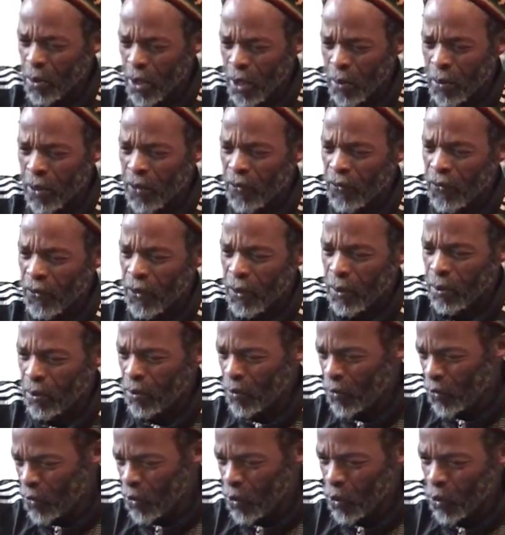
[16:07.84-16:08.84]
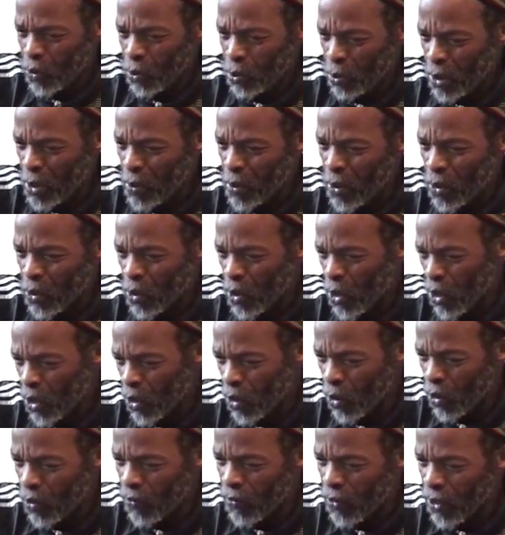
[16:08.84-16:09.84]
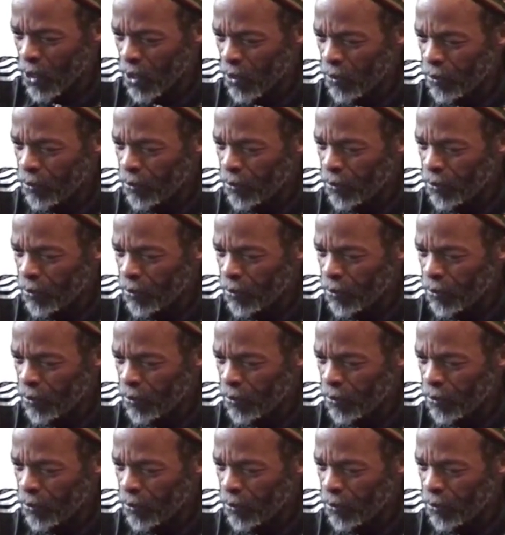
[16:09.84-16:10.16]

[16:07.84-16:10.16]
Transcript: me but for people world over.